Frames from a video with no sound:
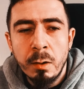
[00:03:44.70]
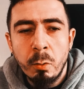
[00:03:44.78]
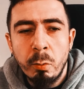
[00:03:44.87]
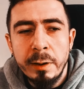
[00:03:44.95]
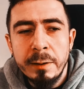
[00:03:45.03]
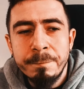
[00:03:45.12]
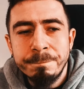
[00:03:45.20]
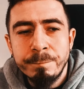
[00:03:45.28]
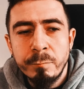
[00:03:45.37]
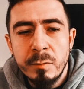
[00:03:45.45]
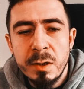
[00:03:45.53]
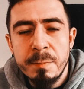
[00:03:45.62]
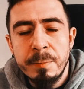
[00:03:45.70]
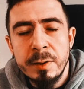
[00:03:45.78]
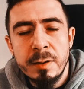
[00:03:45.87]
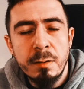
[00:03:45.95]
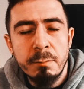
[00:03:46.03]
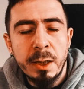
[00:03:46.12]
well, this
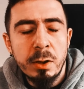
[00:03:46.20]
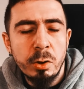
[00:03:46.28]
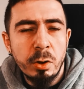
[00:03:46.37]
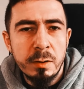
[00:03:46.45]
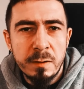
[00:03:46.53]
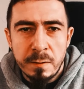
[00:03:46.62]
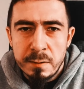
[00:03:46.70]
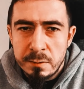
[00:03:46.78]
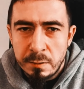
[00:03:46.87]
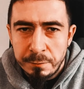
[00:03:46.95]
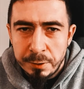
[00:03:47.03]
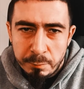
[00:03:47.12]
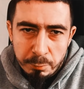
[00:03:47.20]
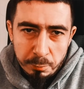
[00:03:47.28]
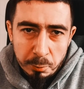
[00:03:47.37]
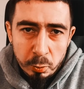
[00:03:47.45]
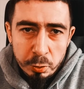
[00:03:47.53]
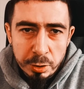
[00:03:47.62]
person might not deserve their
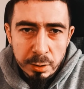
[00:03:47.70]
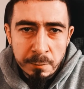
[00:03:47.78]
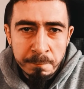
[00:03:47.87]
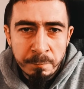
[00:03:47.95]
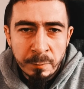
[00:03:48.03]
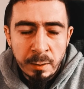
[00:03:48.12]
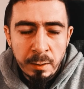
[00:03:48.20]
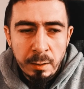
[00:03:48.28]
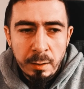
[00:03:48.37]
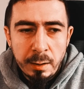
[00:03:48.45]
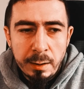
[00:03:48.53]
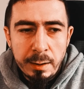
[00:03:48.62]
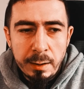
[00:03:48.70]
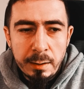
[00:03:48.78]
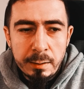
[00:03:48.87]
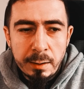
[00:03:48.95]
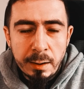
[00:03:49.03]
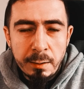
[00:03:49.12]
promotion,
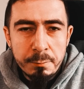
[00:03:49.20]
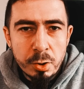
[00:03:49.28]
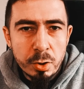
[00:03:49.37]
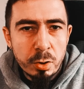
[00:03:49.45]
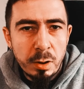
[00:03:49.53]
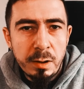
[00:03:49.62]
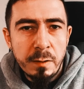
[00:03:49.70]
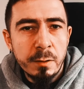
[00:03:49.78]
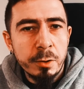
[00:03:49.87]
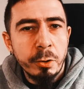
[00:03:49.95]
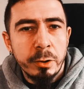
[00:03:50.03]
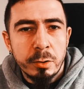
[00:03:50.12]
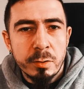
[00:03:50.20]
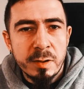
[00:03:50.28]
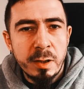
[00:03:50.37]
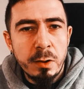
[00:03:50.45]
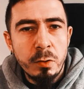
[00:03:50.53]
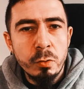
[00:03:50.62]
and I'm just either going to
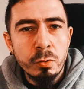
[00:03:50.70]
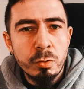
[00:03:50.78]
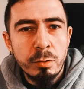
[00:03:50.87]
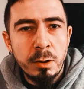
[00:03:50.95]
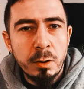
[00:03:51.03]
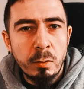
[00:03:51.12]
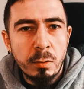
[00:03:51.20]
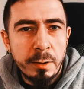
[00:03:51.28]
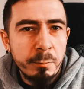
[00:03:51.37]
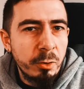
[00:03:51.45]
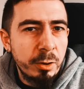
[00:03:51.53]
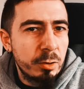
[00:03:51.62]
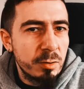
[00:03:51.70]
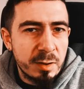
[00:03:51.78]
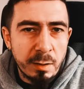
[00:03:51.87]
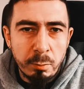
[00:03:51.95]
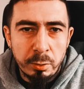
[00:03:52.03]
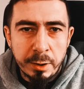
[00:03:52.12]
stay neutral or I'm going to
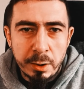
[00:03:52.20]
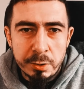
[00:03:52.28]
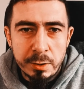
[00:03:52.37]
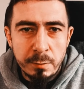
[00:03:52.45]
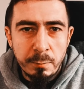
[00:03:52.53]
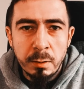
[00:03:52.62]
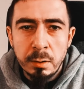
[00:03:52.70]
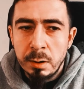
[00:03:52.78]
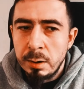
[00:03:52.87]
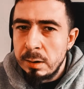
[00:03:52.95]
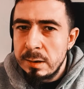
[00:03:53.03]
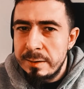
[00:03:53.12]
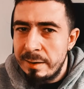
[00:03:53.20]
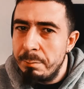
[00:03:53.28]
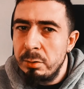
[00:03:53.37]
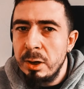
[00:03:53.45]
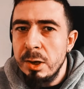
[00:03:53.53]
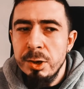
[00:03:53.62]
sabotage them?
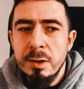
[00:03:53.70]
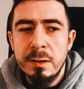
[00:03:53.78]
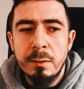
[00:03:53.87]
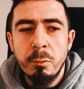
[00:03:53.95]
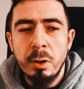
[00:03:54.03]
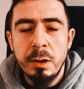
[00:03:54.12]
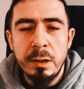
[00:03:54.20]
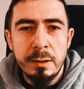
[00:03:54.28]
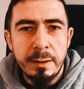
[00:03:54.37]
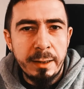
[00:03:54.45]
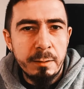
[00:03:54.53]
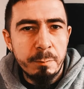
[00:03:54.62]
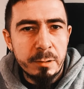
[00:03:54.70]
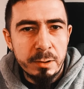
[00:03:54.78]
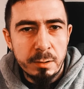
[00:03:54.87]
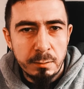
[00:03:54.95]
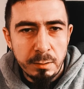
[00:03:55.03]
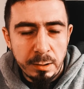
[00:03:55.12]
Sabotaging someone in
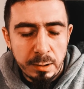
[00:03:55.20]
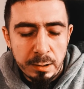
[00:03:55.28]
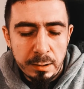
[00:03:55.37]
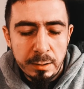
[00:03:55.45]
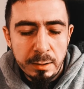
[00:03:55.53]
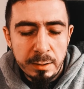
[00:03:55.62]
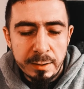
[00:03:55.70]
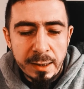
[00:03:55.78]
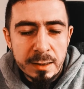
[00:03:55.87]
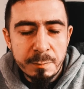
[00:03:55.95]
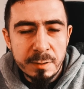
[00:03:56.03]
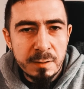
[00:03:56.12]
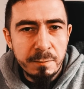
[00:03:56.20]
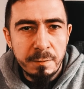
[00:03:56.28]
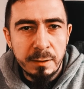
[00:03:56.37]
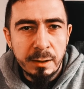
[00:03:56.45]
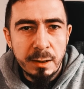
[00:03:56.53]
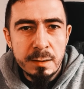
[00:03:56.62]
that
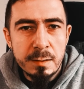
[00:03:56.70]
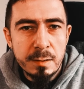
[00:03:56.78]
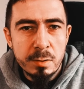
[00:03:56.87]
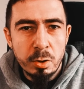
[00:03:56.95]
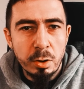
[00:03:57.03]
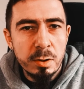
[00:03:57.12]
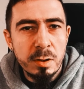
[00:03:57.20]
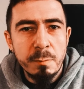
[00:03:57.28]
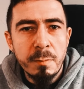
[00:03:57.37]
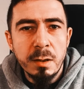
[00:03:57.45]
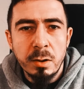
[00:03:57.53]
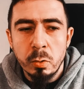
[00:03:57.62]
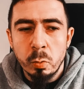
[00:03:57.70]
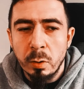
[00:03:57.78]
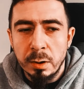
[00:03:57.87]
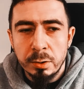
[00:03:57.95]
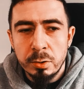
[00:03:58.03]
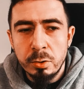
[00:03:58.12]
specific case is not something you
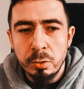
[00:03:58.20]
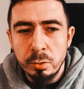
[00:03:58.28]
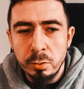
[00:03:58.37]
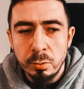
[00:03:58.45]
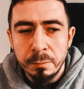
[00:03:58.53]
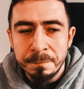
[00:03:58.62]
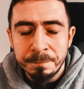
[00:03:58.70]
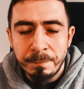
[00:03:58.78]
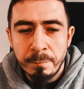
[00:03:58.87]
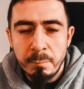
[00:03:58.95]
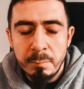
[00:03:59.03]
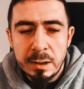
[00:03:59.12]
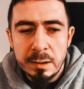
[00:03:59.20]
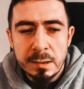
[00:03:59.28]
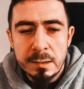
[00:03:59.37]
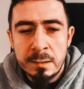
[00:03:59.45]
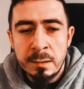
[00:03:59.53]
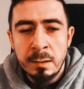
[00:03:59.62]
want to do,
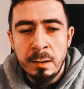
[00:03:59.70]
because